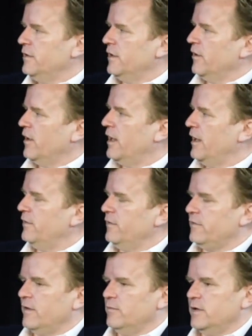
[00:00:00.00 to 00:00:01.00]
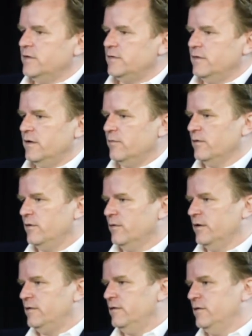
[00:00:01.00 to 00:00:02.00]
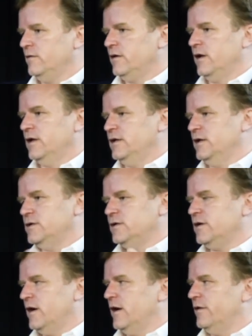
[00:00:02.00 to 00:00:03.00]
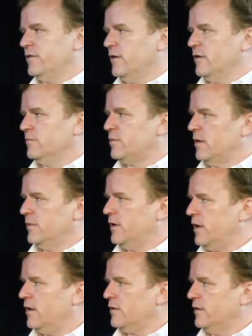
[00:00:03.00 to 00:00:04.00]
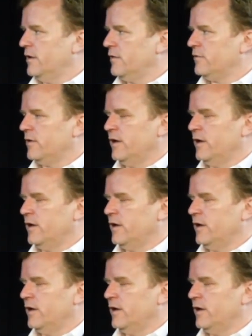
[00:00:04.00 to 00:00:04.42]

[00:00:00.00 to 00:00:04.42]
I had this ambition that we're going to kind of digitize our primary care clinics,